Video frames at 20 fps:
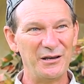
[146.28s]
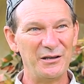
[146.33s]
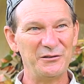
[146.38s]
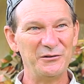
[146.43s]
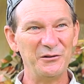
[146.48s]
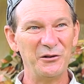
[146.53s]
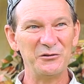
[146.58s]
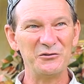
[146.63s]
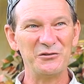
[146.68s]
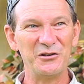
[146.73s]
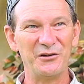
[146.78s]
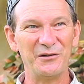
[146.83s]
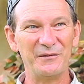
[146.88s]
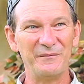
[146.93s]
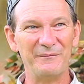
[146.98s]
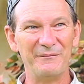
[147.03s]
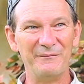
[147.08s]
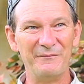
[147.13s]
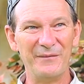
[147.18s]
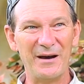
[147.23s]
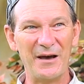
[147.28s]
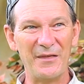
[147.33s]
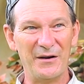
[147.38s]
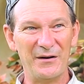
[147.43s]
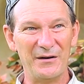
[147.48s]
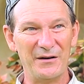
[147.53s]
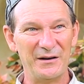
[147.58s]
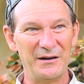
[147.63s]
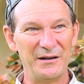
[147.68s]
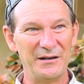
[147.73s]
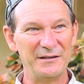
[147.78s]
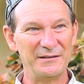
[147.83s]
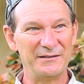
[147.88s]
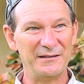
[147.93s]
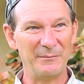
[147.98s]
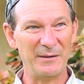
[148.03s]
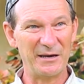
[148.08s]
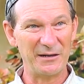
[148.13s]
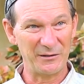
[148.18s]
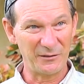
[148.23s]
is not your mother, it's
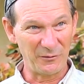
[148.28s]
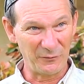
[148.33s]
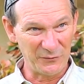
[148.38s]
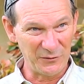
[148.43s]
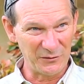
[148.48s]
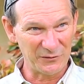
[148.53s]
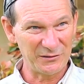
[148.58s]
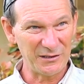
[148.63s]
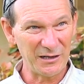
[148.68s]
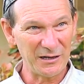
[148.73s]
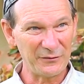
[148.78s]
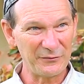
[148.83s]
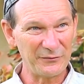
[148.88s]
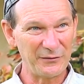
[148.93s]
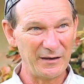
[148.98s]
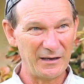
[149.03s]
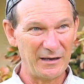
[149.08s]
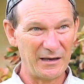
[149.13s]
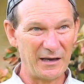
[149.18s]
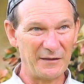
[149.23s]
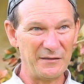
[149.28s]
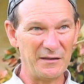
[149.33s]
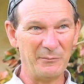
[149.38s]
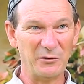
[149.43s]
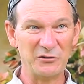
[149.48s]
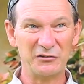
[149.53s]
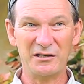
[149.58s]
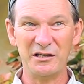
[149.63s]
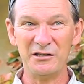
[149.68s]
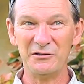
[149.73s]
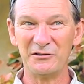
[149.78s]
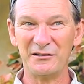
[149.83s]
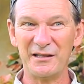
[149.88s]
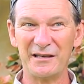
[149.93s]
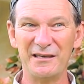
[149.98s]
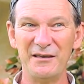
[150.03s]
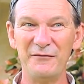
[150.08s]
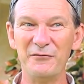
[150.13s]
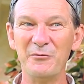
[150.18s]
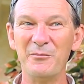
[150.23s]
the mother of yourself and the mosquitoes
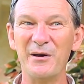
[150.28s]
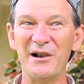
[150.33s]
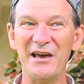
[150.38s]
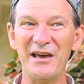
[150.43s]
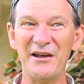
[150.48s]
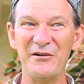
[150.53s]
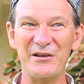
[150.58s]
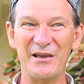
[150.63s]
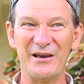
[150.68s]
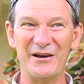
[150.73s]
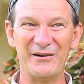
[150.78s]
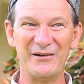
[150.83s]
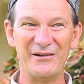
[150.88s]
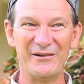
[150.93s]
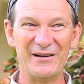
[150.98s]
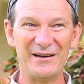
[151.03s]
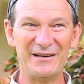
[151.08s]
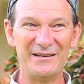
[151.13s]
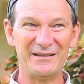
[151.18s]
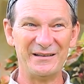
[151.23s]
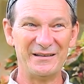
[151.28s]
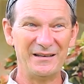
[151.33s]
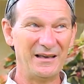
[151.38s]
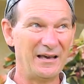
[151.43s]
that give you malaria, all right?